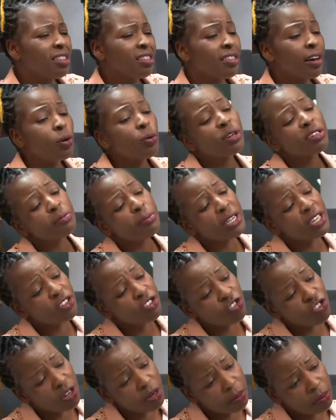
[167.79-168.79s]
That was my
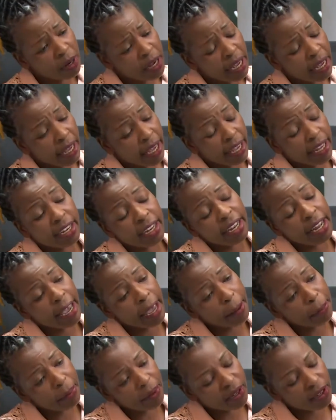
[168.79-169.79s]
dream, and it
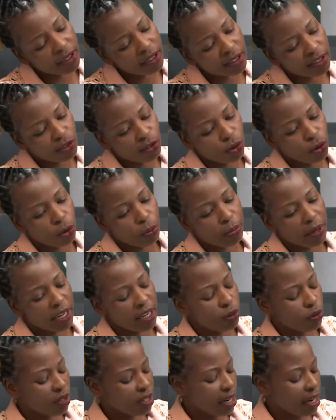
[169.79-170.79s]
happened. So
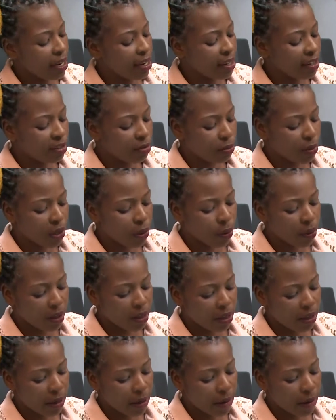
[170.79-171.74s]
Benilda linked me with